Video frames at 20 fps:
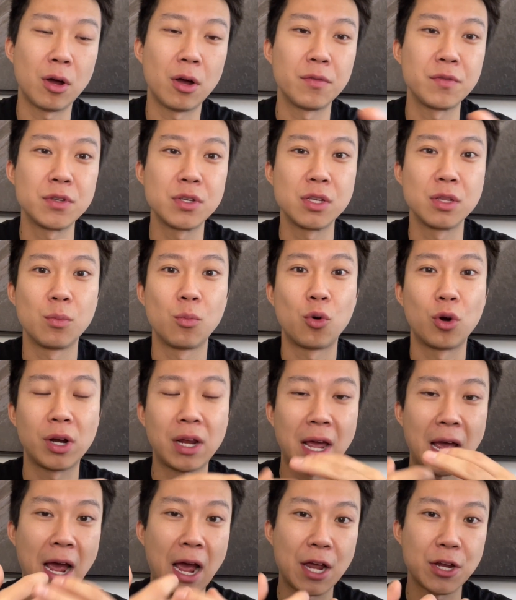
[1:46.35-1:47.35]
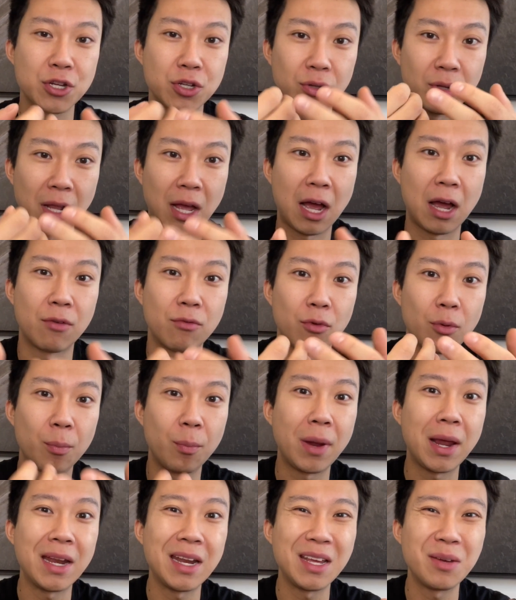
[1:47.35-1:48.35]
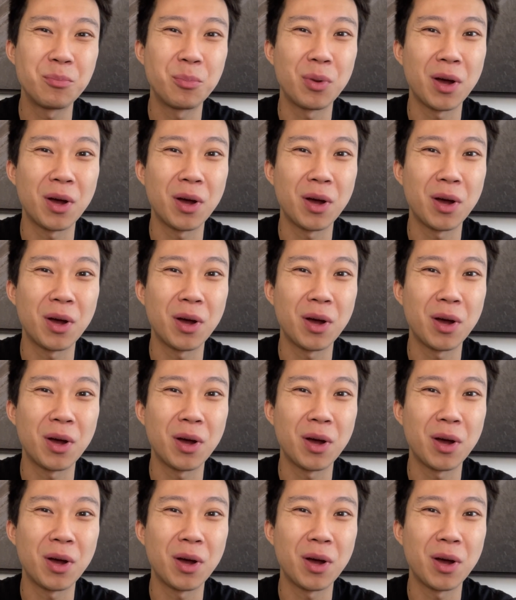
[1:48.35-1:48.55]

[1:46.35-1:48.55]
obviously the more cash you'll have remaining,